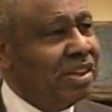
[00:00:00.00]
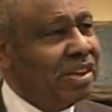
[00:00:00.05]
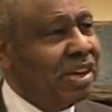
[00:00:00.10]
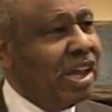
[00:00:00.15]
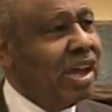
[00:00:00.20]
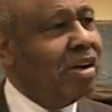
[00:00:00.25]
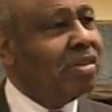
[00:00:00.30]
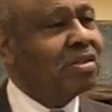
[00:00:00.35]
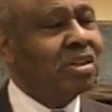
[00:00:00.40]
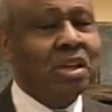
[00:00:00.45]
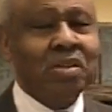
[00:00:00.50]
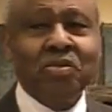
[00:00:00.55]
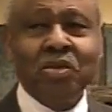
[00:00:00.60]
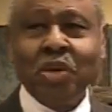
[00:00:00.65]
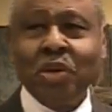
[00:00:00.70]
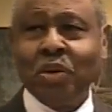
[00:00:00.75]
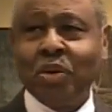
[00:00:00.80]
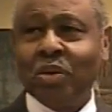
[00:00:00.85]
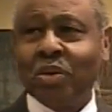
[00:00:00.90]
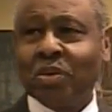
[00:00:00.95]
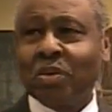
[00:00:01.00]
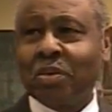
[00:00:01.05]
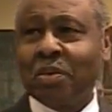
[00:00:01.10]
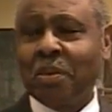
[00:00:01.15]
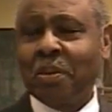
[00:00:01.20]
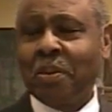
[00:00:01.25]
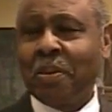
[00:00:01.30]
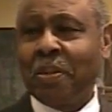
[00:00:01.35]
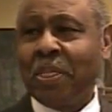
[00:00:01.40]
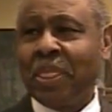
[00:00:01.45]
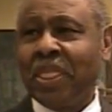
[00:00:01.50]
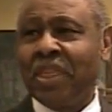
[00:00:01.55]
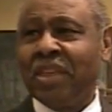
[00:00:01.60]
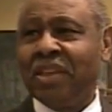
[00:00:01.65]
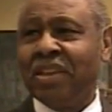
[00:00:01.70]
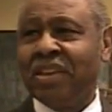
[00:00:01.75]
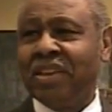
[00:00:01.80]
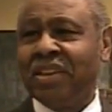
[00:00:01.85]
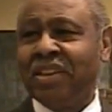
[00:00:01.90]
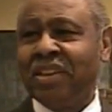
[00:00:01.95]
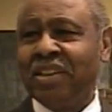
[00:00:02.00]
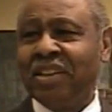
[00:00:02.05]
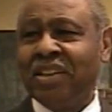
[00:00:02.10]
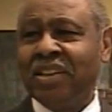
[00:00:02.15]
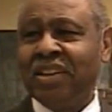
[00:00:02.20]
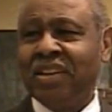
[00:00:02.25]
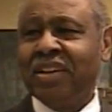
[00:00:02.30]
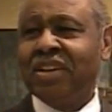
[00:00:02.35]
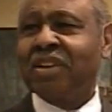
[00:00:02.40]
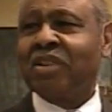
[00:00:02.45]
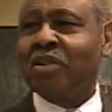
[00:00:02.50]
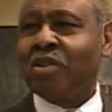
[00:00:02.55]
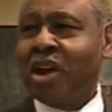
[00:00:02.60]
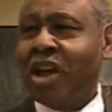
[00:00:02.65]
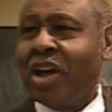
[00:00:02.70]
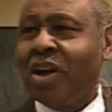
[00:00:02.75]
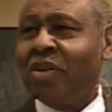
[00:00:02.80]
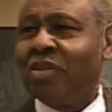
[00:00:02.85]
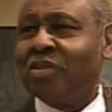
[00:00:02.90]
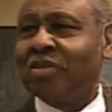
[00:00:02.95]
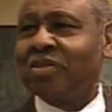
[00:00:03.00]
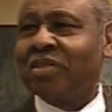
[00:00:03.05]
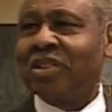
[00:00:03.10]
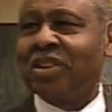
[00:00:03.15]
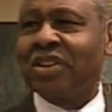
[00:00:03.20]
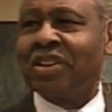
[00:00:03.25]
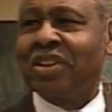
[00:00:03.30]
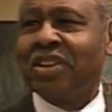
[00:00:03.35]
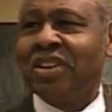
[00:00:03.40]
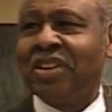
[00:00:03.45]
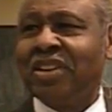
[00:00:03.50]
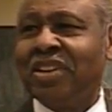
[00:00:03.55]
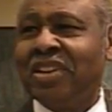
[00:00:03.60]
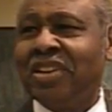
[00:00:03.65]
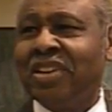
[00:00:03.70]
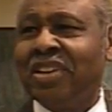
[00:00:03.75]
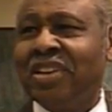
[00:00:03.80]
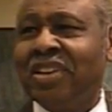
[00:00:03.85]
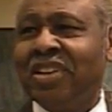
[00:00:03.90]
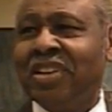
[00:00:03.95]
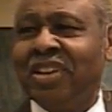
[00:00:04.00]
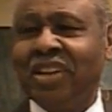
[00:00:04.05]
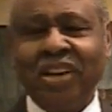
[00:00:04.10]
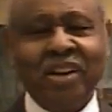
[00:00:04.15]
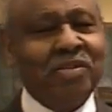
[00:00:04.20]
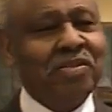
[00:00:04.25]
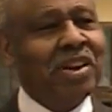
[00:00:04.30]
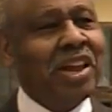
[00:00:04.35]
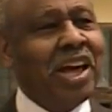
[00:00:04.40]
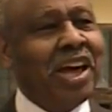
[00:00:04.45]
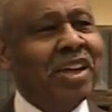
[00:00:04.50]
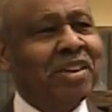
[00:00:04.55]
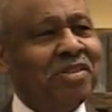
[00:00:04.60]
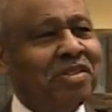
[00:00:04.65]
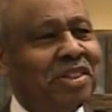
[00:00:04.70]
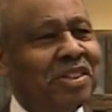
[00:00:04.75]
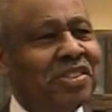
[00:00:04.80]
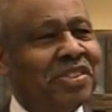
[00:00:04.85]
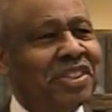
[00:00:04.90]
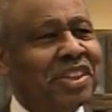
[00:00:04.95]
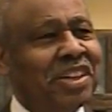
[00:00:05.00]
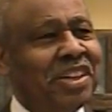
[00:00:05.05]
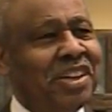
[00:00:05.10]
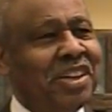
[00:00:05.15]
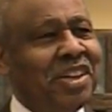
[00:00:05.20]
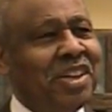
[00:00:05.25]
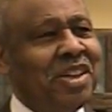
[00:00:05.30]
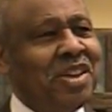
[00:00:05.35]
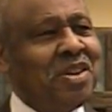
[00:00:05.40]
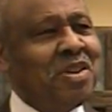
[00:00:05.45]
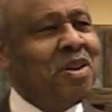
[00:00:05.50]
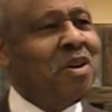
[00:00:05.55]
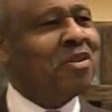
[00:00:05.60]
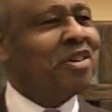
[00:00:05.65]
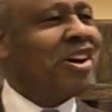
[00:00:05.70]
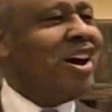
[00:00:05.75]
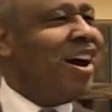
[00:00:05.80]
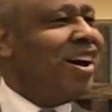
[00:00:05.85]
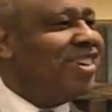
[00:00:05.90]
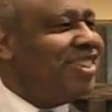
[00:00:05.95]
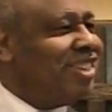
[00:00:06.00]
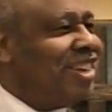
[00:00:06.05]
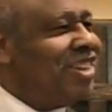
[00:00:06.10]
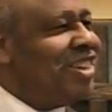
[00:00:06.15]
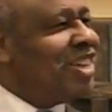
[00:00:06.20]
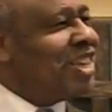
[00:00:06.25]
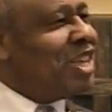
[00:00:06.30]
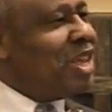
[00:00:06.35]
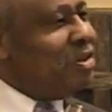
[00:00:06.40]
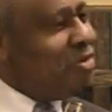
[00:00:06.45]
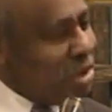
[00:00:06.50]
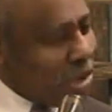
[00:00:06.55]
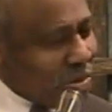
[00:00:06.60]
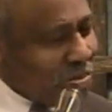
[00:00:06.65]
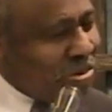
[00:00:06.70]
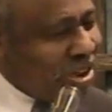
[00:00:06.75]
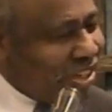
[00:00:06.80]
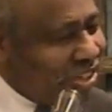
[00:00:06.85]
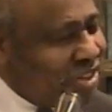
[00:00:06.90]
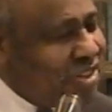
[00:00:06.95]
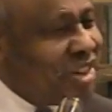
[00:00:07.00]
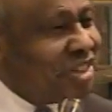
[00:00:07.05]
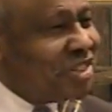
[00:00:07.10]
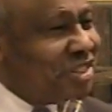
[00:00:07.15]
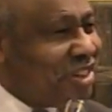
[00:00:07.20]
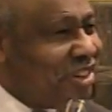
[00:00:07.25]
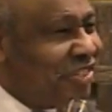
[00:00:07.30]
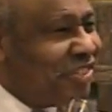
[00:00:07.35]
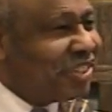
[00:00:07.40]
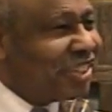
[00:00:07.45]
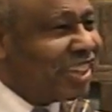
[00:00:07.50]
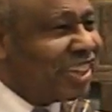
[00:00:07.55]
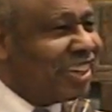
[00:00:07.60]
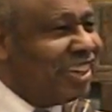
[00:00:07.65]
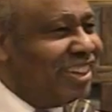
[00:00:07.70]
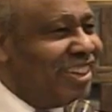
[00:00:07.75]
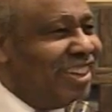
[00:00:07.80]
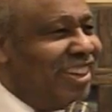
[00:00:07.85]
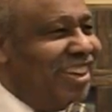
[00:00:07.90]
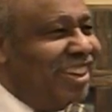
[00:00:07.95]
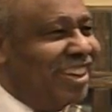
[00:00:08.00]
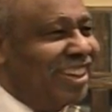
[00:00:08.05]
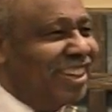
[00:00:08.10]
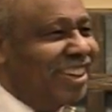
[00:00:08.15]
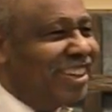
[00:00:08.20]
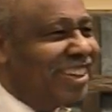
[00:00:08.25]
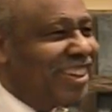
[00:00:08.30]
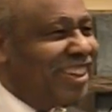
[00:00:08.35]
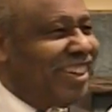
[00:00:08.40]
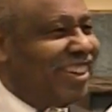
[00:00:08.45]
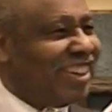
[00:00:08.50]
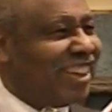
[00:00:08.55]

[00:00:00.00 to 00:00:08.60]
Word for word: I'll give you the crown of life. You know, God's in the giving business. Amen.